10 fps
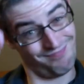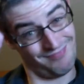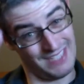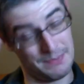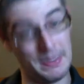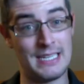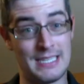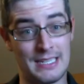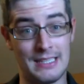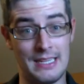it's
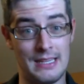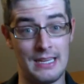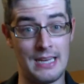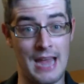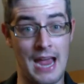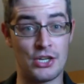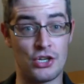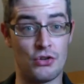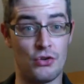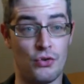basically the
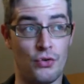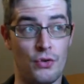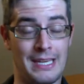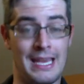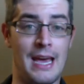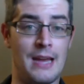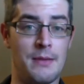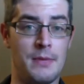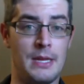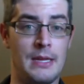National
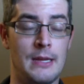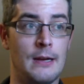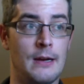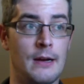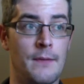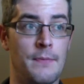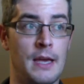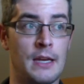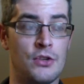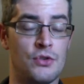Academy
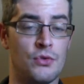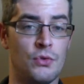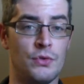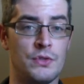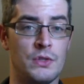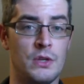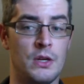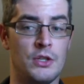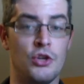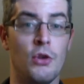that controls uh,
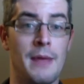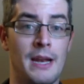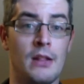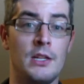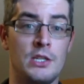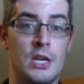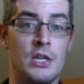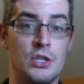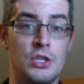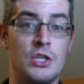general medical
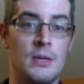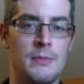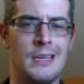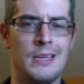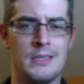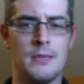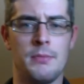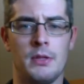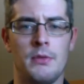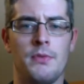education. GME
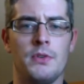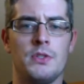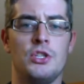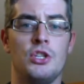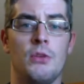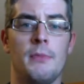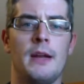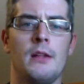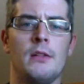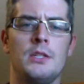typically refers to general
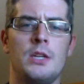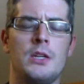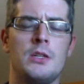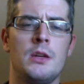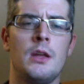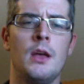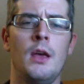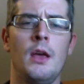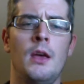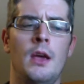medical education,
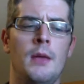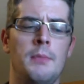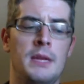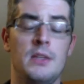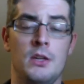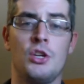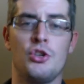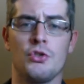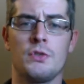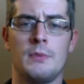and it, it
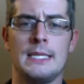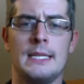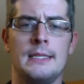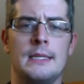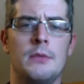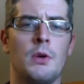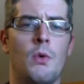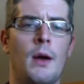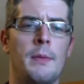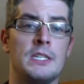controls residency
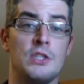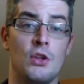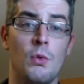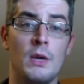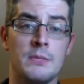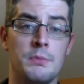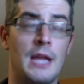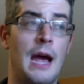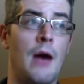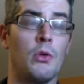requirements. They're the ones that put
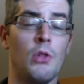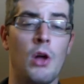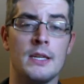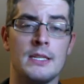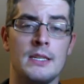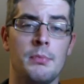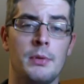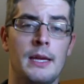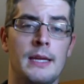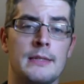the hour laws into
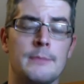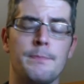place,